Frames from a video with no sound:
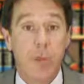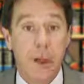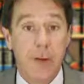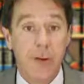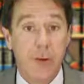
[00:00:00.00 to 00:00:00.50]

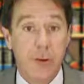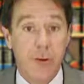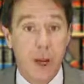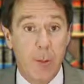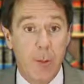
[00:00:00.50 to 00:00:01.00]
plaintiff to
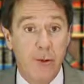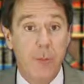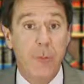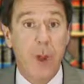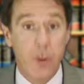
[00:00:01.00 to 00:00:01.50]
establish
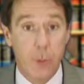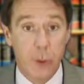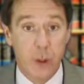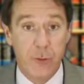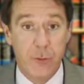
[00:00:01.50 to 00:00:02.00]
a
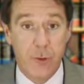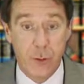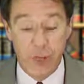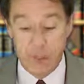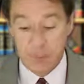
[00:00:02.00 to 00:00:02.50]
breach of
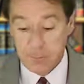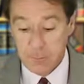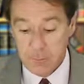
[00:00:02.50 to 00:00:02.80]
duty.